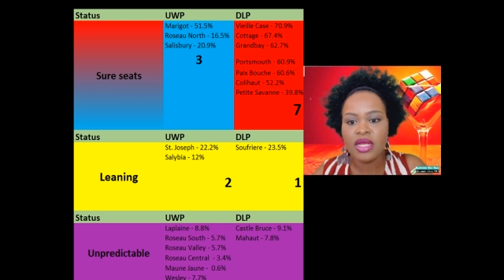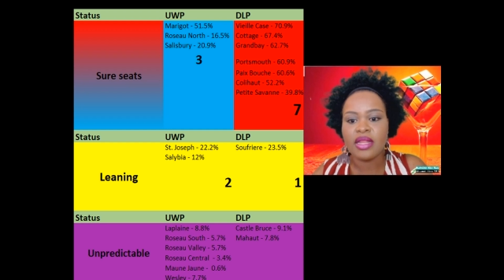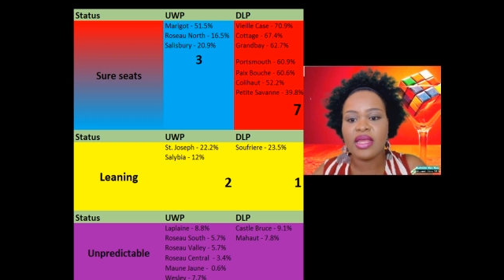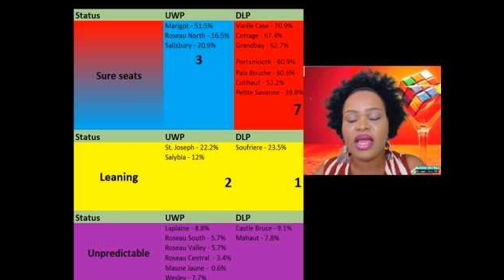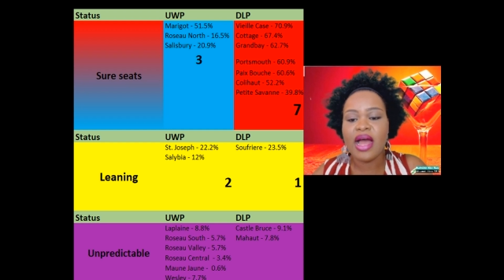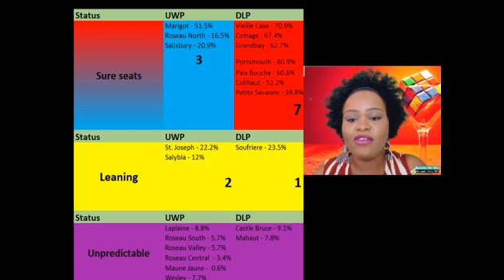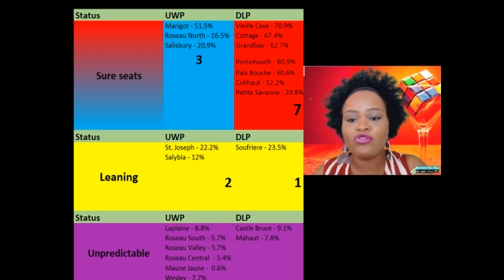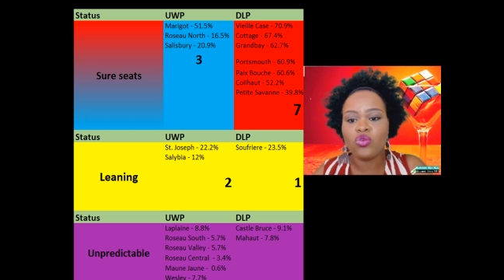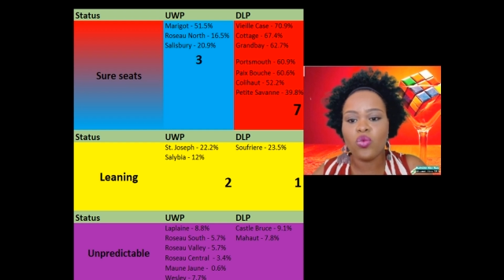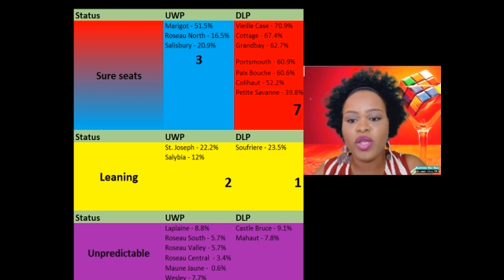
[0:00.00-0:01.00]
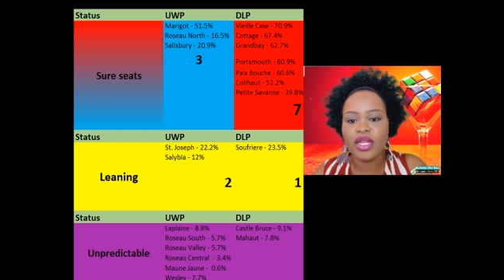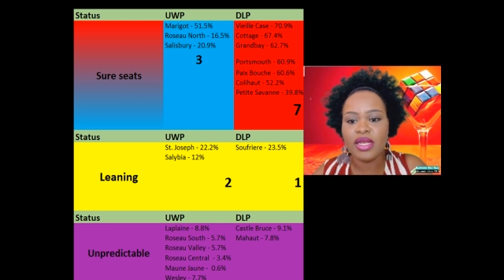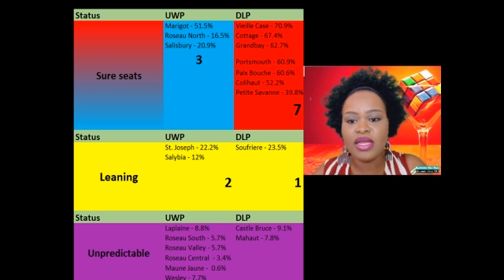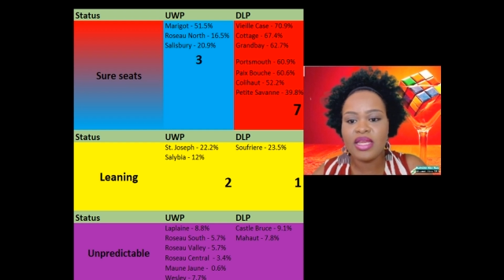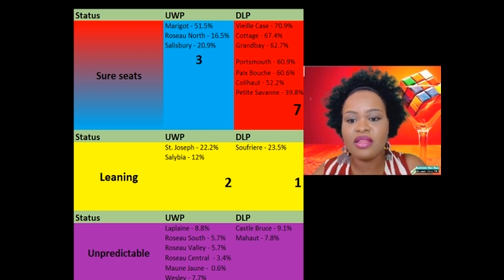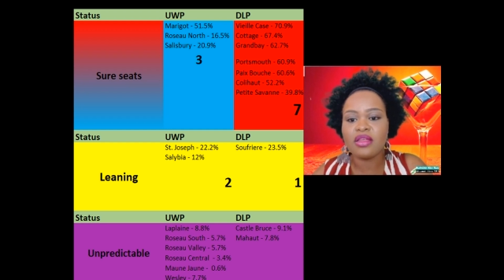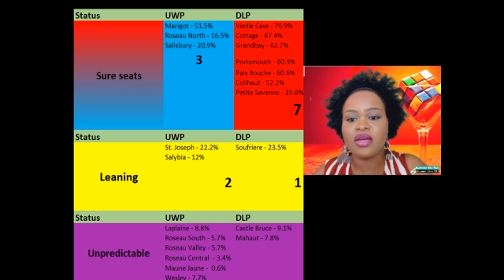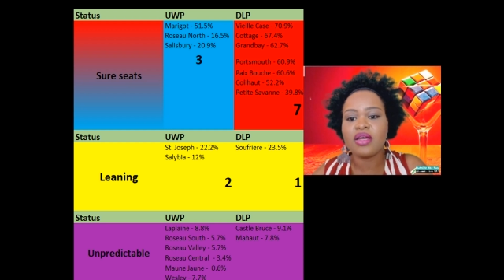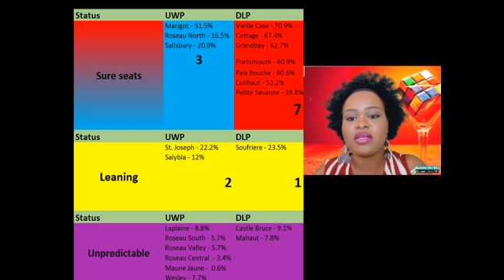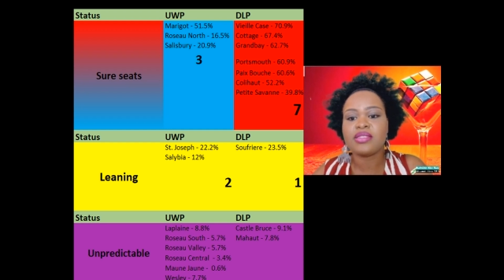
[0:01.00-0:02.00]
they have to win
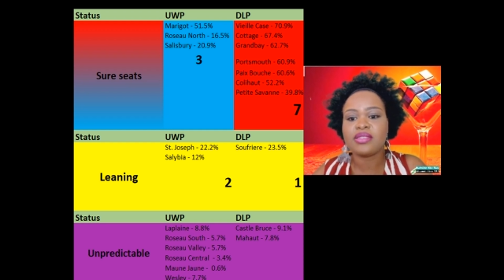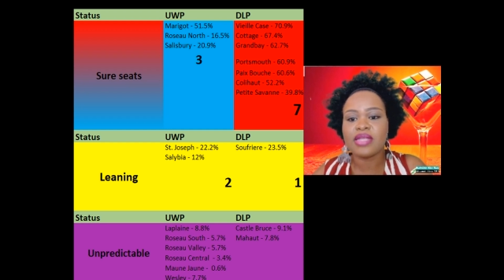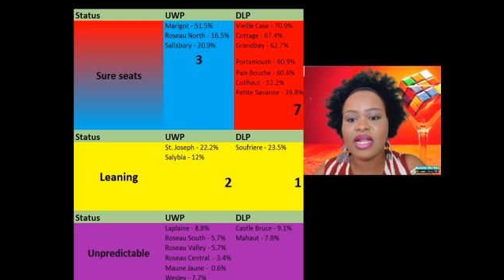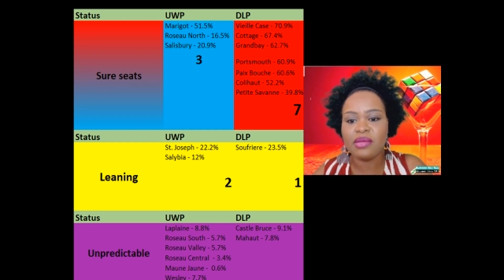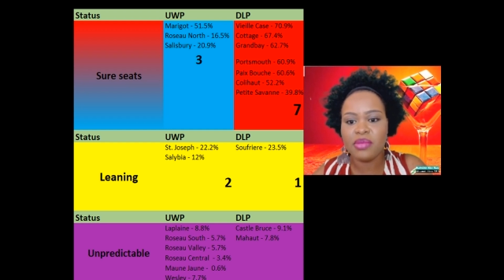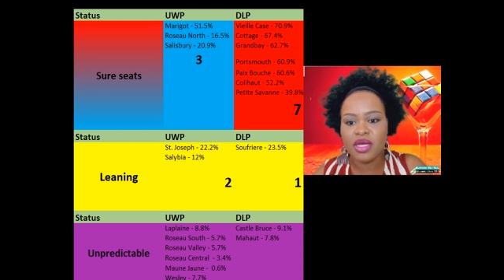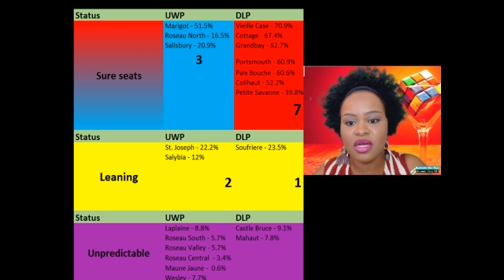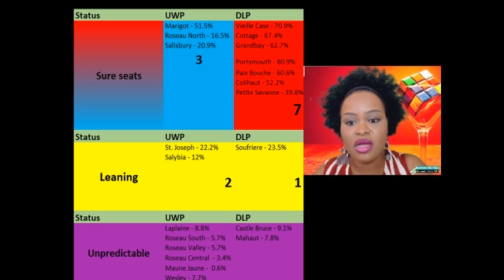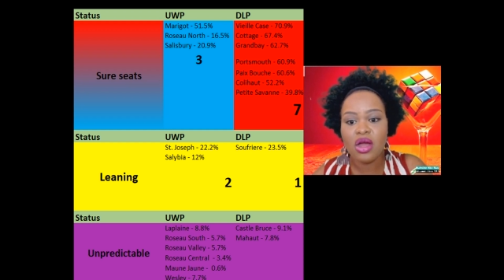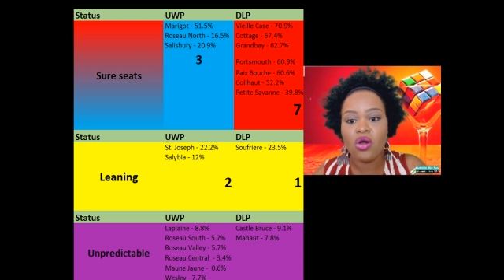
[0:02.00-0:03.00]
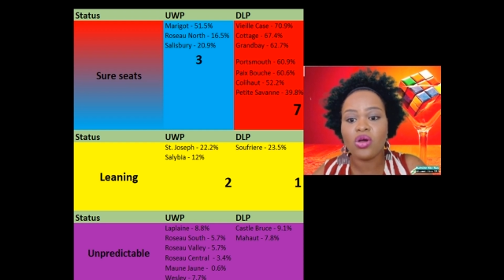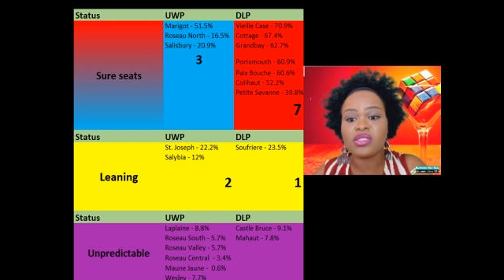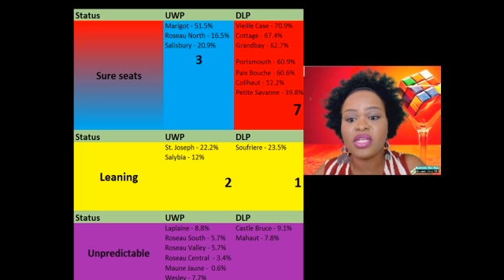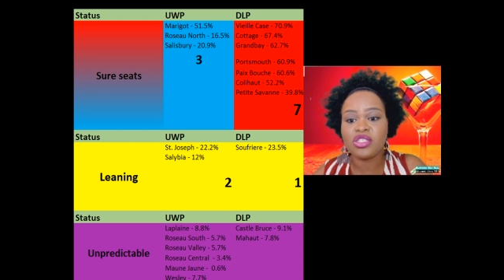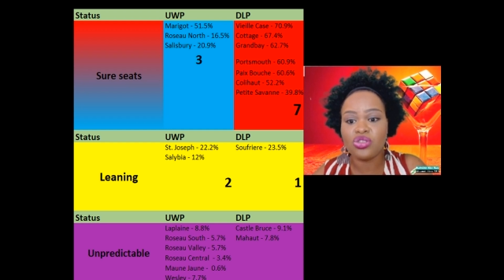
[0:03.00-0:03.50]
either Salibia or St.